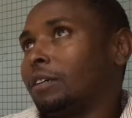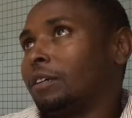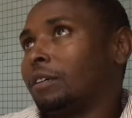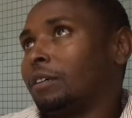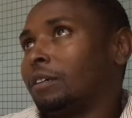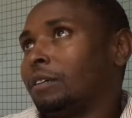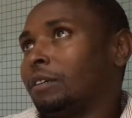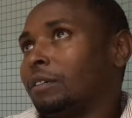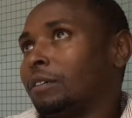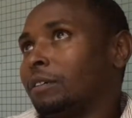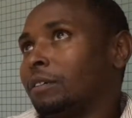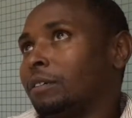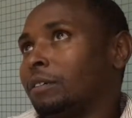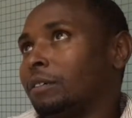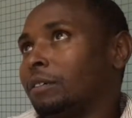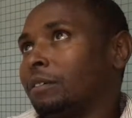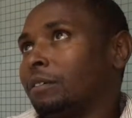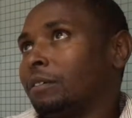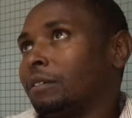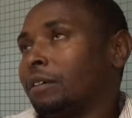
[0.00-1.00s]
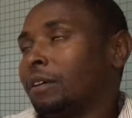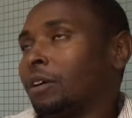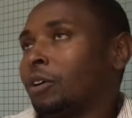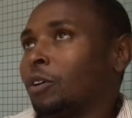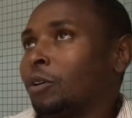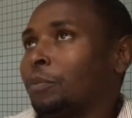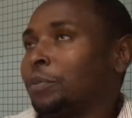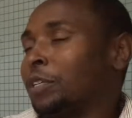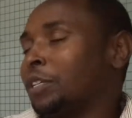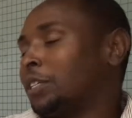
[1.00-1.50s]
a
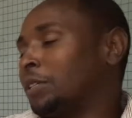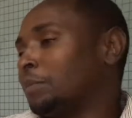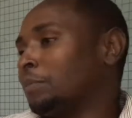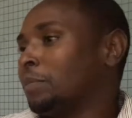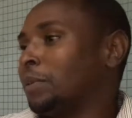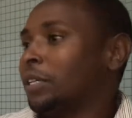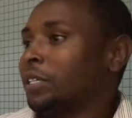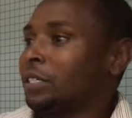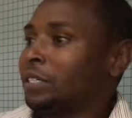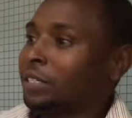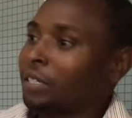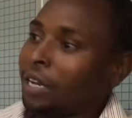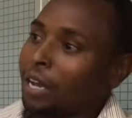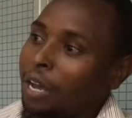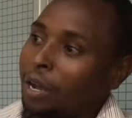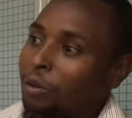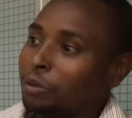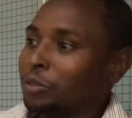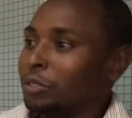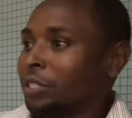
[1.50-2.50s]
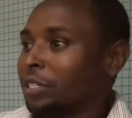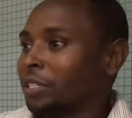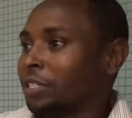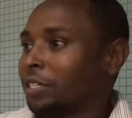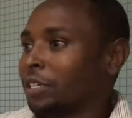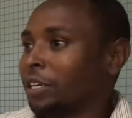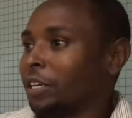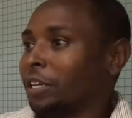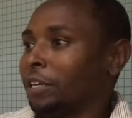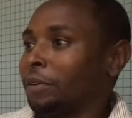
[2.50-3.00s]
community-based housing
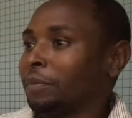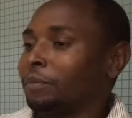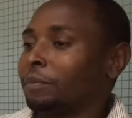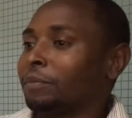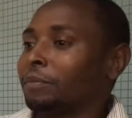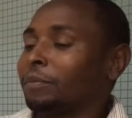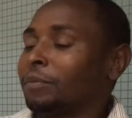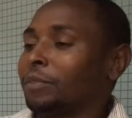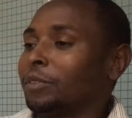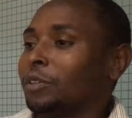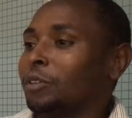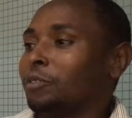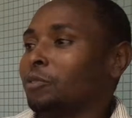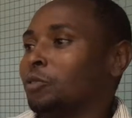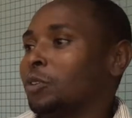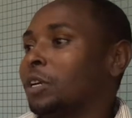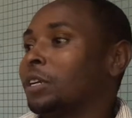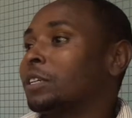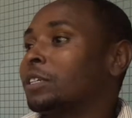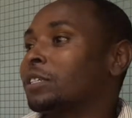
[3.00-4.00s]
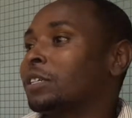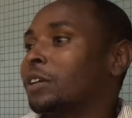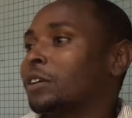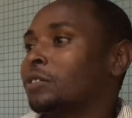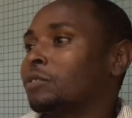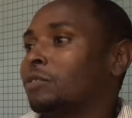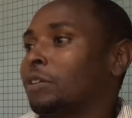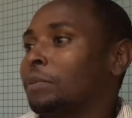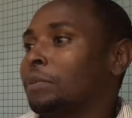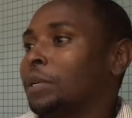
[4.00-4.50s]
scheme of 26
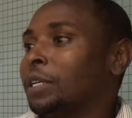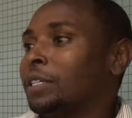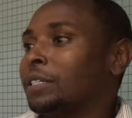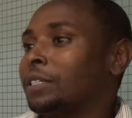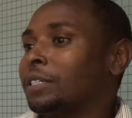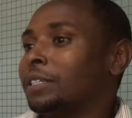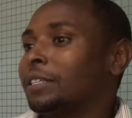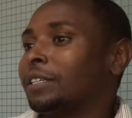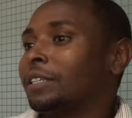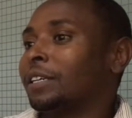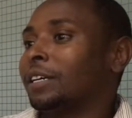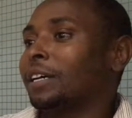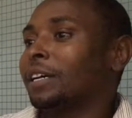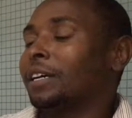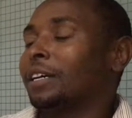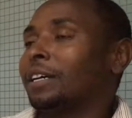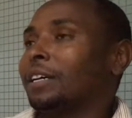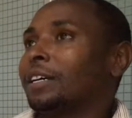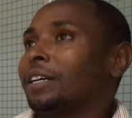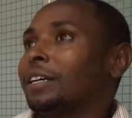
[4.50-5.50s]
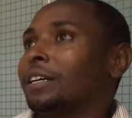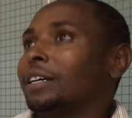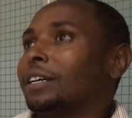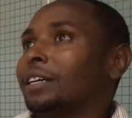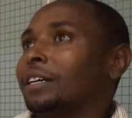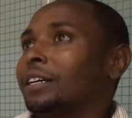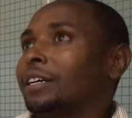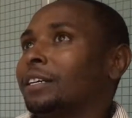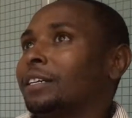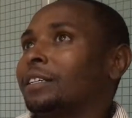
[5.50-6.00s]
families,
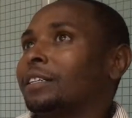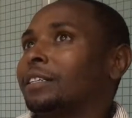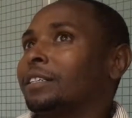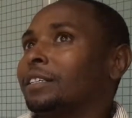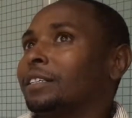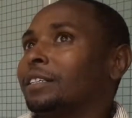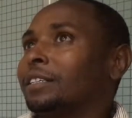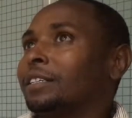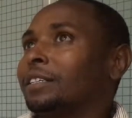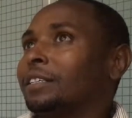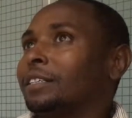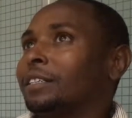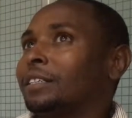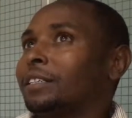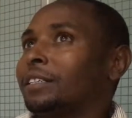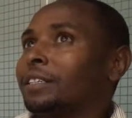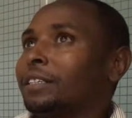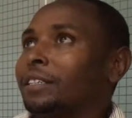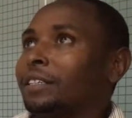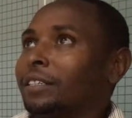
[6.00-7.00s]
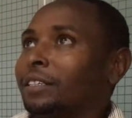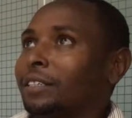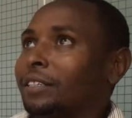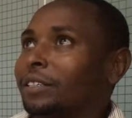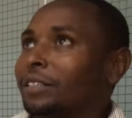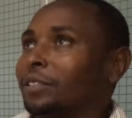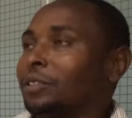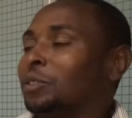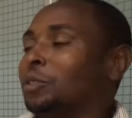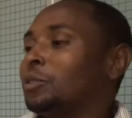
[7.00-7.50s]
and
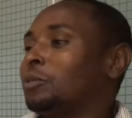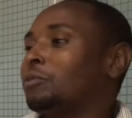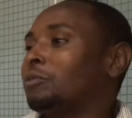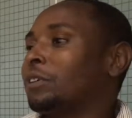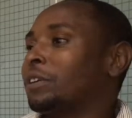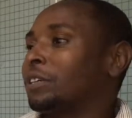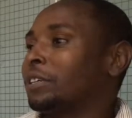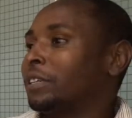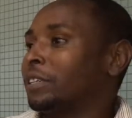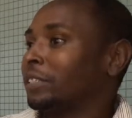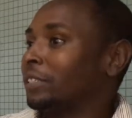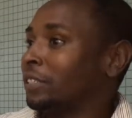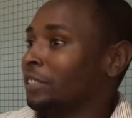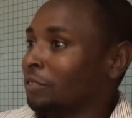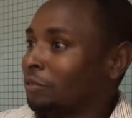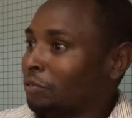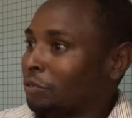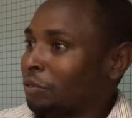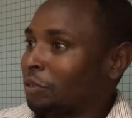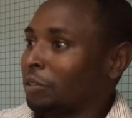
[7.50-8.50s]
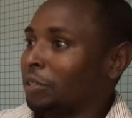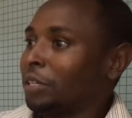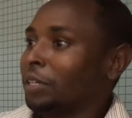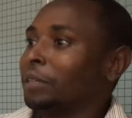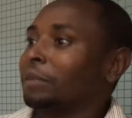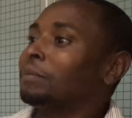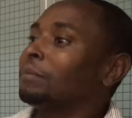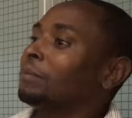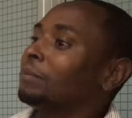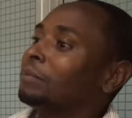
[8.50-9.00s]
do fundraising for
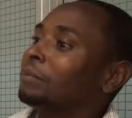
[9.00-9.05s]
them,